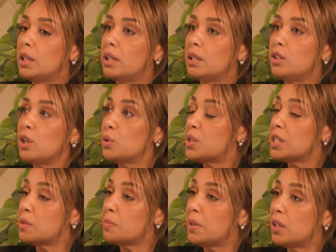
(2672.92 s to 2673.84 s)

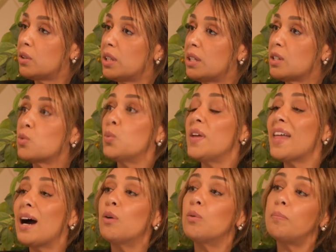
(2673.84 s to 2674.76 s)
notice periods
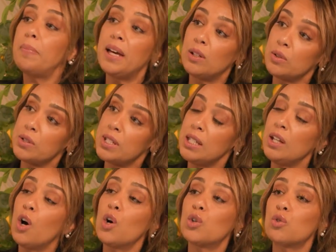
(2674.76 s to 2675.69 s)
without penalty
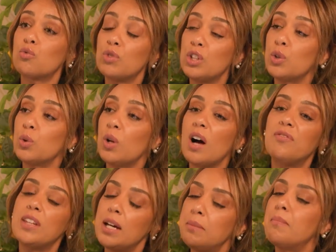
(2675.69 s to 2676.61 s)
on renewal.
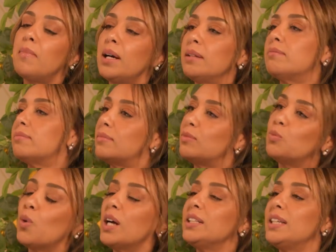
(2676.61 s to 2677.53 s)
I've done my
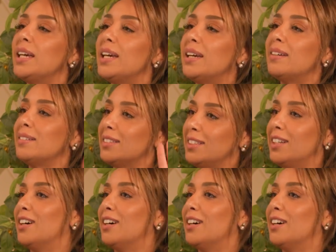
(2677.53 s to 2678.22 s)
1 year.